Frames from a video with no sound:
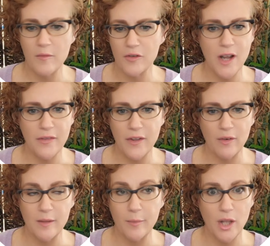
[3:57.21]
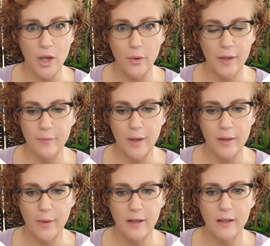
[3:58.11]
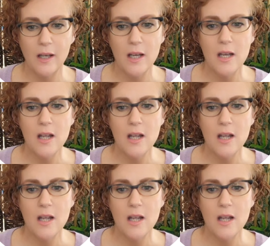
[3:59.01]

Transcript: There's nothing really below it, by the way.